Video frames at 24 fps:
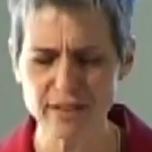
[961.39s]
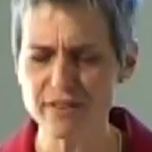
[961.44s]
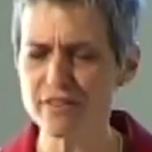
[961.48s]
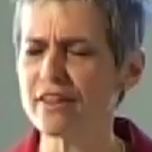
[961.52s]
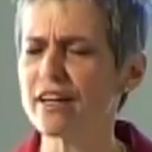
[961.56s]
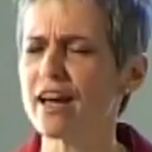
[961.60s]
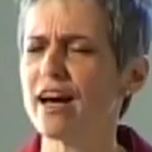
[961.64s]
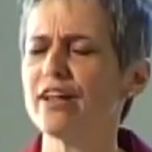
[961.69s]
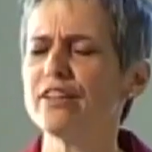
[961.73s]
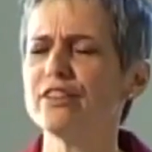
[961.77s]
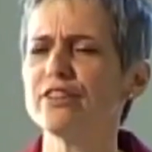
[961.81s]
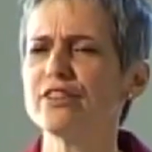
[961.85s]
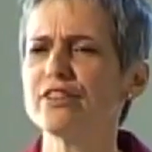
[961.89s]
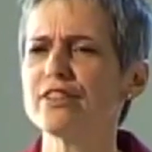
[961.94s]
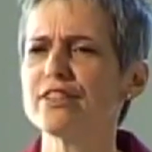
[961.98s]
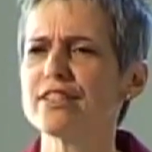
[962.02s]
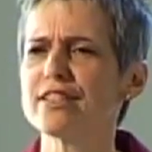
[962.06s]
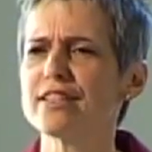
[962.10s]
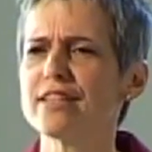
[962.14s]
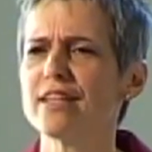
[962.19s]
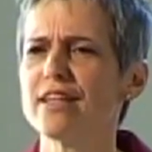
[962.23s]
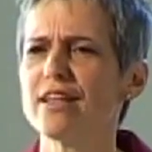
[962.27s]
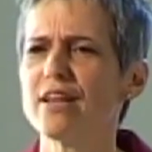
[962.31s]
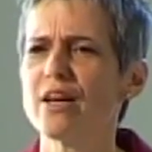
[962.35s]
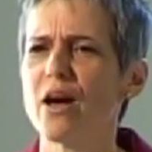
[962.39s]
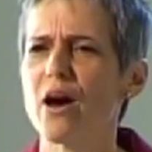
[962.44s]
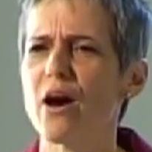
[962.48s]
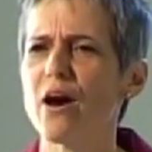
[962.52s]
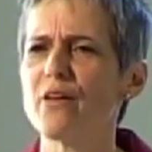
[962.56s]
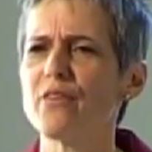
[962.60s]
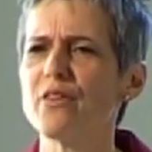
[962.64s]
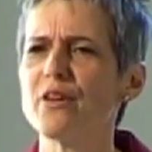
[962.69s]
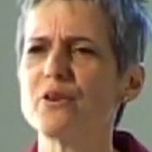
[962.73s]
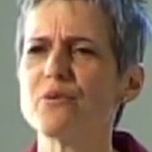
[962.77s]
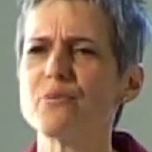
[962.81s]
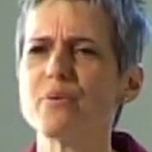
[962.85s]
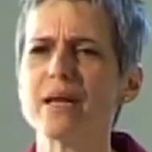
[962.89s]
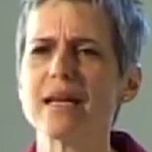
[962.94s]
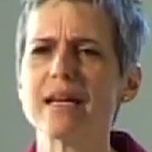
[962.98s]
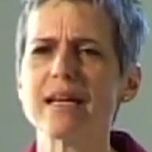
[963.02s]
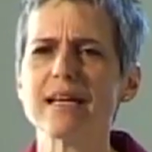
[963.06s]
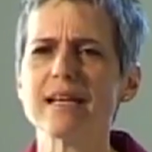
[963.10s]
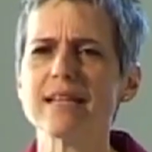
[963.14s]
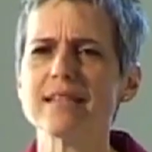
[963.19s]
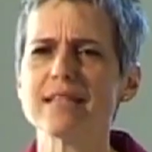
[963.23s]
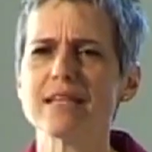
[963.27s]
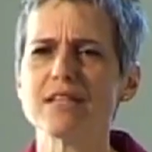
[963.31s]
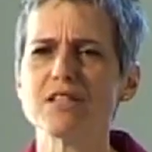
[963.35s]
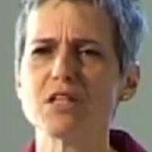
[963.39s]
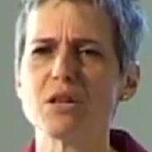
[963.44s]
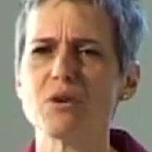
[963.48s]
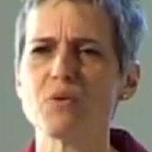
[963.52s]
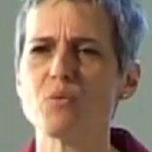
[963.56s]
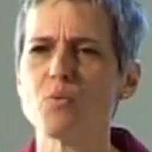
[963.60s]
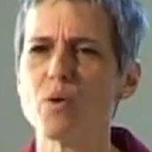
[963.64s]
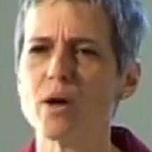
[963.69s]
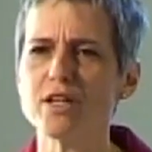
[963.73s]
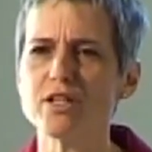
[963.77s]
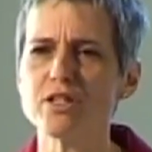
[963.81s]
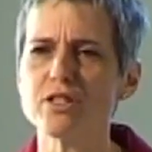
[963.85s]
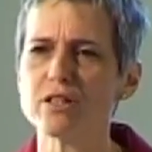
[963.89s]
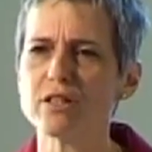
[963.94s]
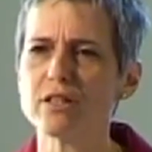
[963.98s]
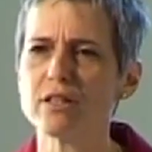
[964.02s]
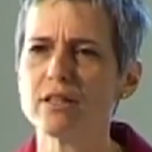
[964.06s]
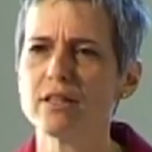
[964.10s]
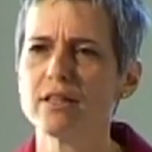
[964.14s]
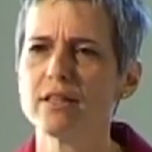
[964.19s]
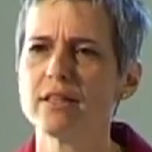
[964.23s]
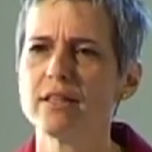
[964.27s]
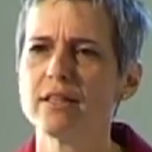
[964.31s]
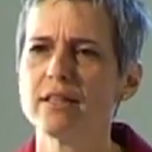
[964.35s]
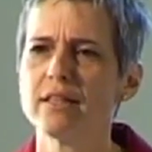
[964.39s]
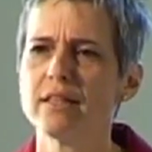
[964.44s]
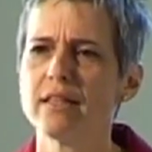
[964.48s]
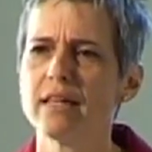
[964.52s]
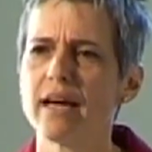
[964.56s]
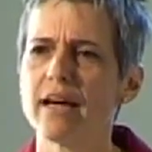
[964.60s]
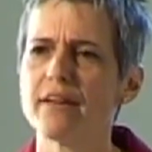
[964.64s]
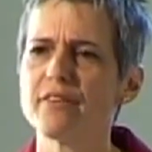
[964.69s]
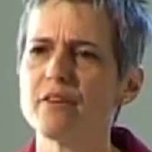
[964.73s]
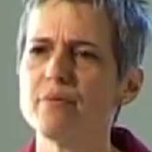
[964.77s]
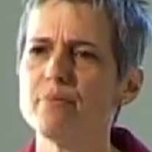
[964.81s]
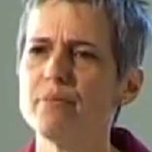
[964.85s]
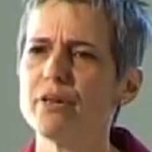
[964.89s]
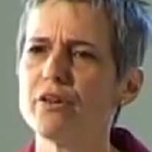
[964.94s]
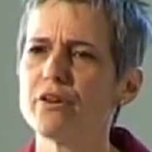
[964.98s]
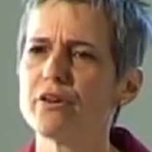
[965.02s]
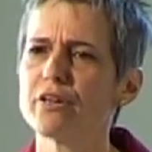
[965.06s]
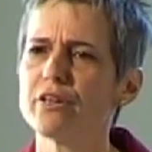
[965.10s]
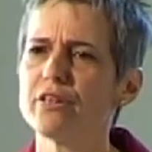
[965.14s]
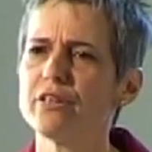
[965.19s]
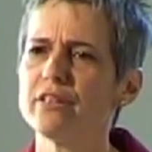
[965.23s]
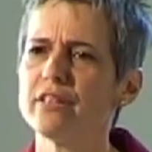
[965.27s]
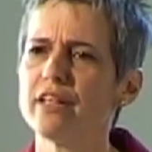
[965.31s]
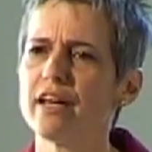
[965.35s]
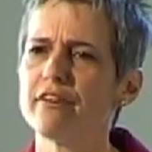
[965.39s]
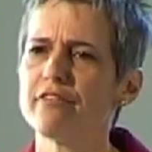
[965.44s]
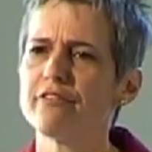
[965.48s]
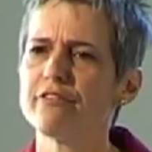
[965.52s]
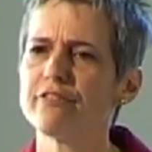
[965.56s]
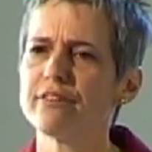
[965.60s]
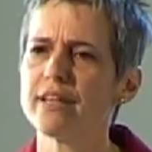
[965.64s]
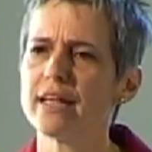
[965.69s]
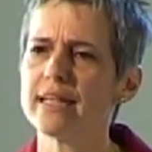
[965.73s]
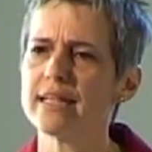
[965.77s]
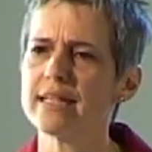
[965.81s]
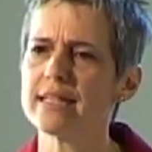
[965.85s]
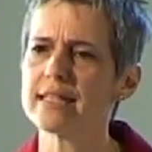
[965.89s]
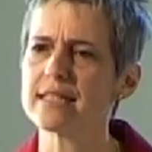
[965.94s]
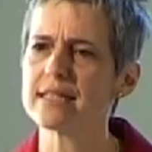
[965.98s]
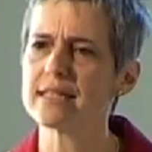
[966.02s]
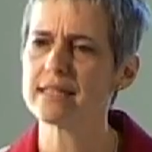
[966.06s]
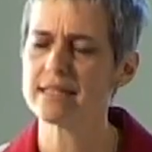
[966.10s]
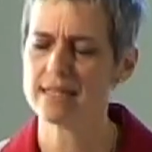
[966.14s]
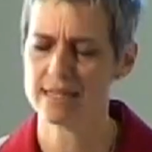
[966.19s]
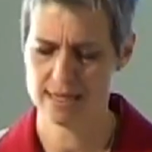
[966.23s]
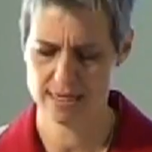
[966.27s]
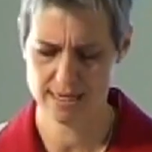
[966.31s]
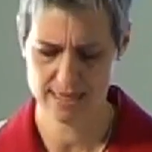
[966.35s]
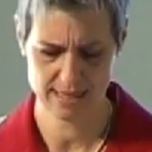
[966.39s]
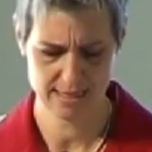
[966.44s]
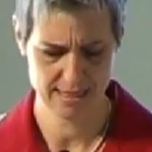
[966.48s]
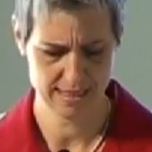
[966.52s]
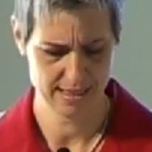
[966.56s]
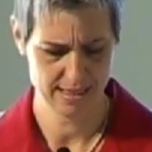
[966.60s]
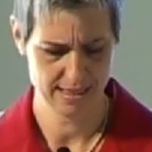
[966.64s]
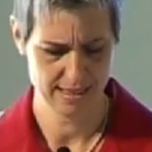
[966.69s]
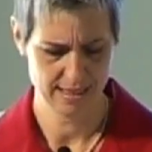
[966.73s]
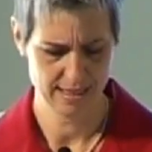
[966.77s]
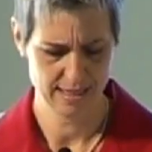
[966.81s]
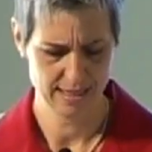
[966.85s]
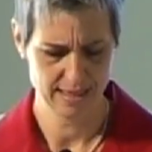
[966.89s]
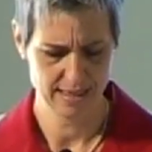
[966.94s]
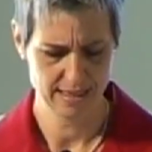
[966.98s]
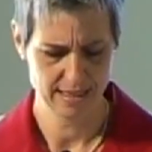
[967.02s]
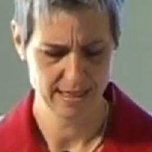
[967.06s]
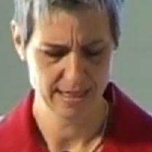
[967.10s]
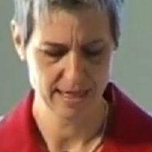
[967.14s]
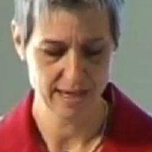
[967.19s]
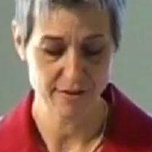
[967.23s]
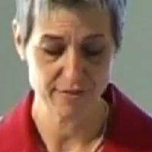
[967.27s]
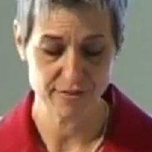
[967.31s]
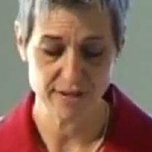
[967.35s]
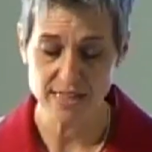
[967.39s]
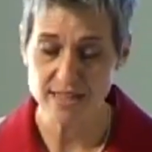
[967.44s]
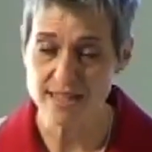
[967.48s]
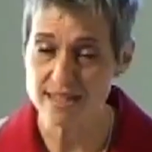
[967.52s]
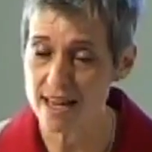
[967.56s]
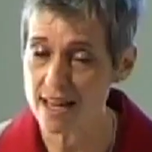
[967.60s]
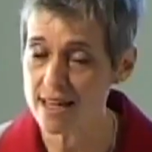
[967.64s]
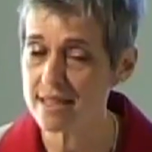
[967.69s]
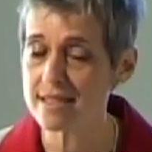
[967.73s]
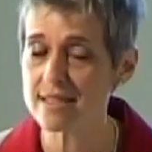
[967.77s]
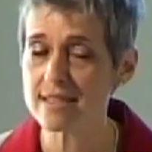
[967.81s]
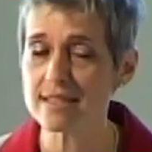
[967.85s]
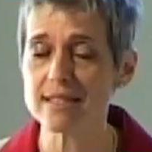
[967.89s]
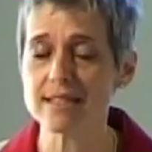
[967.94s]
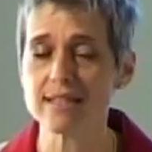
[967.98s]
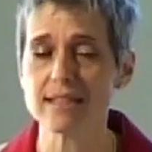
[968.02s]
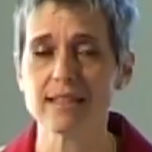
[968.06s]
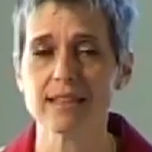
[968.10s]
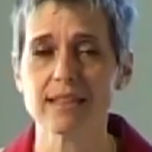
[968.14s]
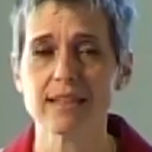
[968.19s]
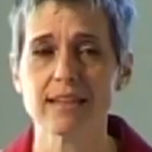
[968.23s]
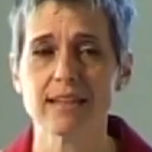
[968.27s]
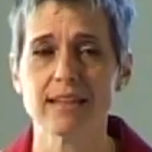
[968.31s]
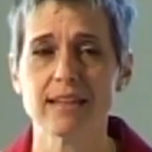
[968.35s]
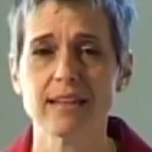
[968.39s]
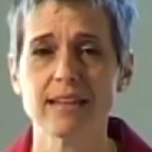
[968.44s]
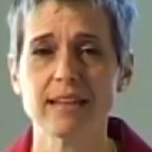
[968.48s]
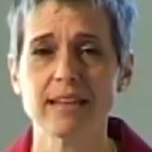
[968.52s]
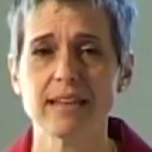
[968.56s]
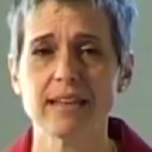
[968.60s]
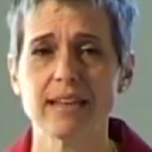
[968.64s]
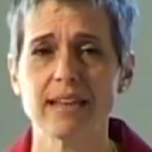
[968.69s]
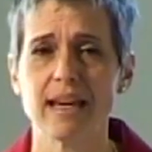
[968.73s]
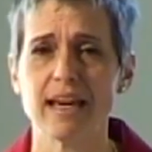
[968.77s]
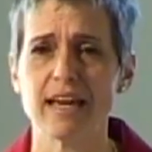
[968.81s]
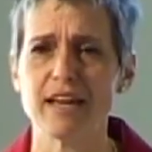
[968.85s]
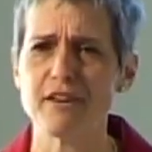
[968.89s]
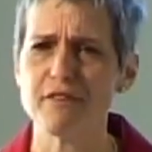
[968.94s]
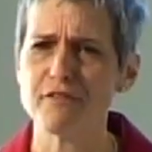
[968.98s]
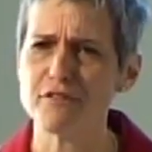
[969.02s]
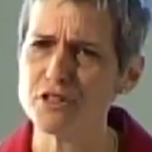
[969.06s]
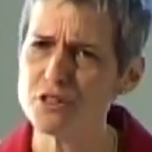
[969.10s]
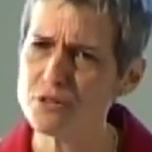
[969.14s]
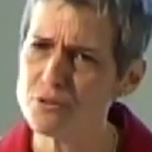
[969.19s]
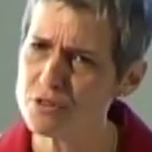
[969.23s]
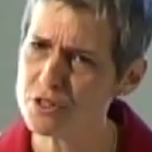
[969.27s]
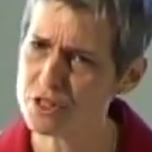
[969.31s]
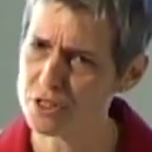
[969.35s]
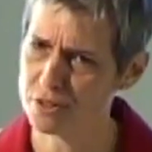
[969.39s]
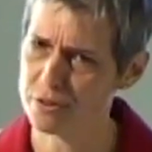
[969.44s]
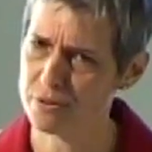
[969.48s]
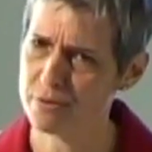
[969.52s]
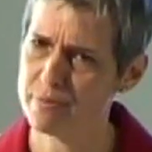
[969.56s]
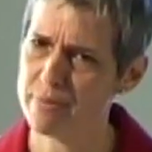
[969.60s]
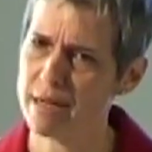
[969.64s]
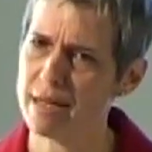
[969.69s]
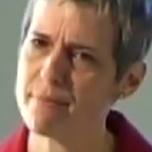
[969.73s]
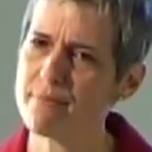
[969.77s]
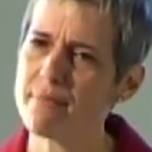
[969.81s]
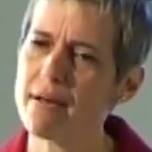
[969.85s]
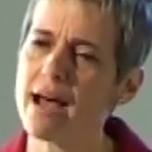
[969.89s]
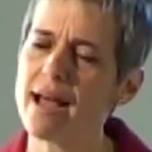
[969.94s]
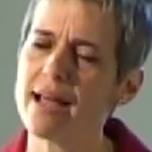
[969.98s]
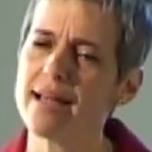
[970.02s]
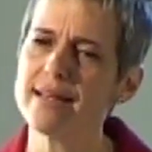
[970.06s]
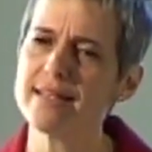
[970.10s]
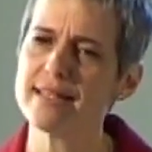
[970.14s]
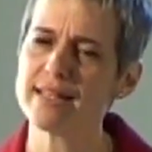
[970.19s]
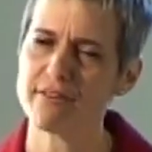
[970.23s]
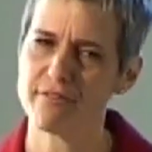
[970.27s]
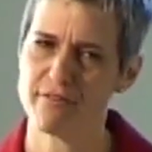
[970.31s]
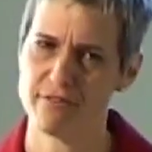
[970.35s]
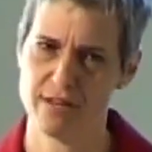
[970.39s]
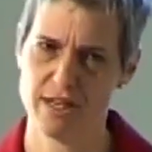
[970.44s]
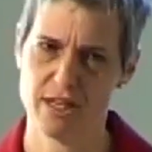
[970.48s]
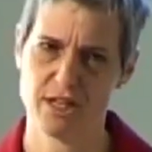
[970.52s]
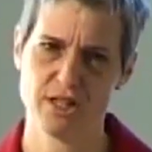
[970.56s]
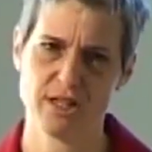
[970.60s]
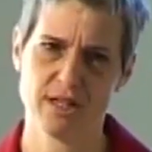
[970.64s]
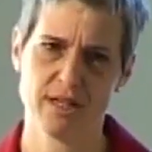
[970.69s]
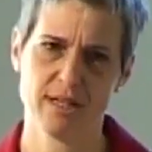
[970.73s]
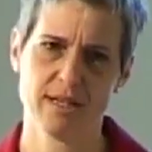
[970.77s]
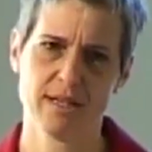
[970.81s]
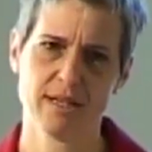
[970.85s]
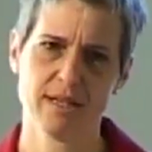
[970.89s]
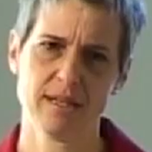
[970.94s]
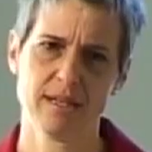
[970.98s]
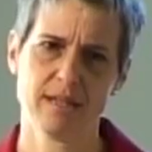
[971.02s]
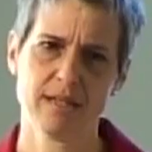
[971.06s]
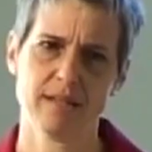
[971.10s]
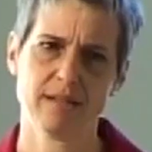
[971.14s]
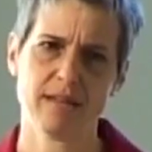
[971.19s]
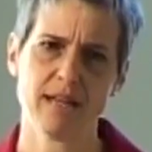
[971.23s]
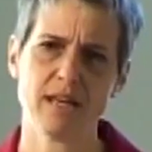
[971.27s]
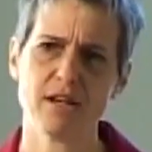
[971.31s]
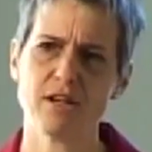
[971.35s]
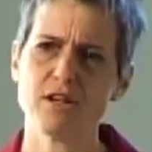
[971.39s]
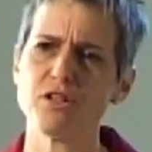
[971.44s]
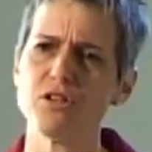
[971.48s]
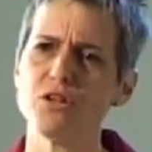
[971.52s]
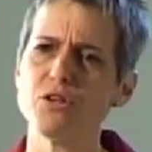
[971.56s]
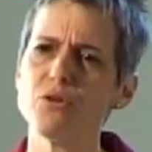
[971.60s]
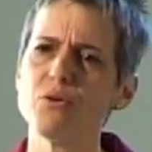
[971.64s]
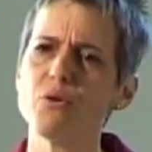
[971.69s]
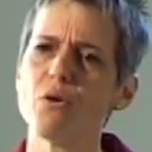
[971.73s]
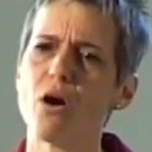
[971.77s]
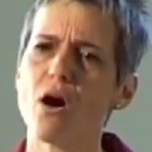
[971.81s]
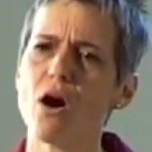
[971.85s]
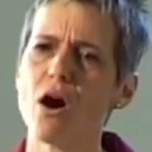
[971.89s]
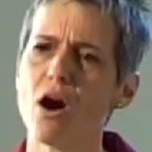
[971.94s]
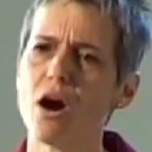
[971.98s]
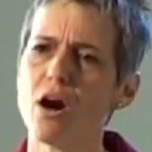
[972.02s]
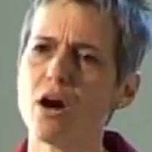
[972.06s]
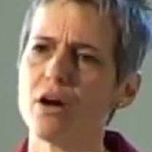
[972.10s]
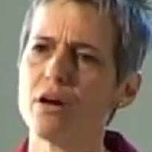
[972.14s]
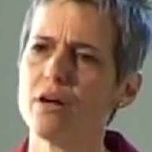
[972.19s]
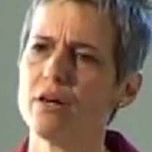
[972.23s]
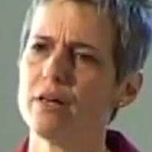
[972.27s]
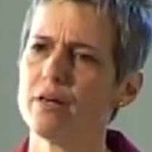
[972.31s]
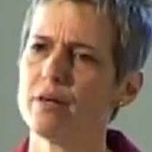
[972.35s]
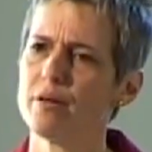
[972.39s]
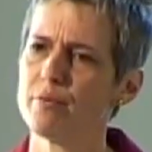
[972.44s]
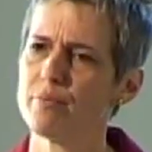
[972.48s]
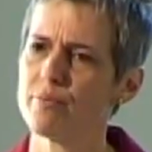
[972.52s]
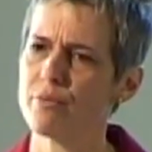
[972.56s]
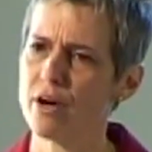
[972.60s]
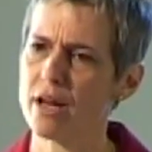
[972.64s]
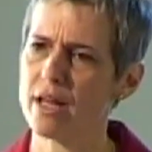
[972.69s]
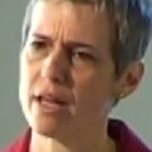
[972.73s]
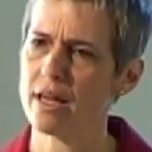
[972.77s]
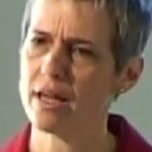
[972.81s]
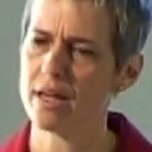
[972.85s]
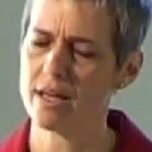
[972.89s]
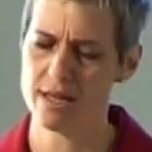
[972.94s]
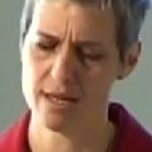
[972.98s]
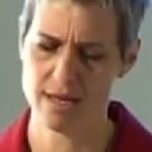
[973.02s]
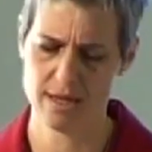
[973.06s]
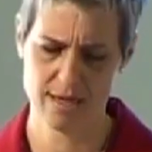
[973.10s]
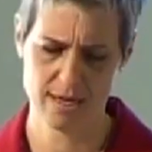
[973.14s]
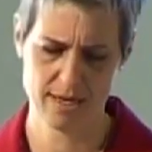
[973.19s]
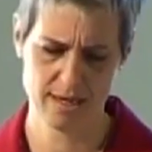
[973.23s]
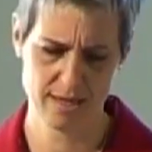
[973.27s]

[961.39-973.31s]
at the colors on their wings and to wonder at the miracle of flight? If he does, and if you do, by my definition, then you are praying.